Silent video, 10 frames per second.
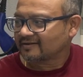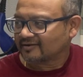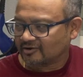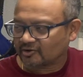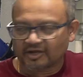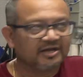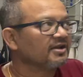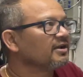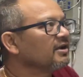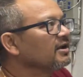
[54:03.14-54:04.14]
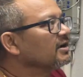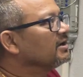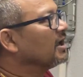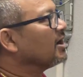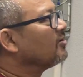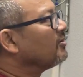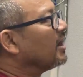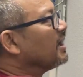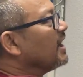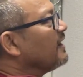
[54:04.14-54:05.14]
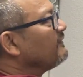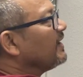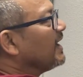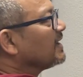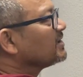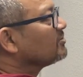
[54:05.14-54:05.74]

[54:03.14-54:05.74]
Okay. Now, I have x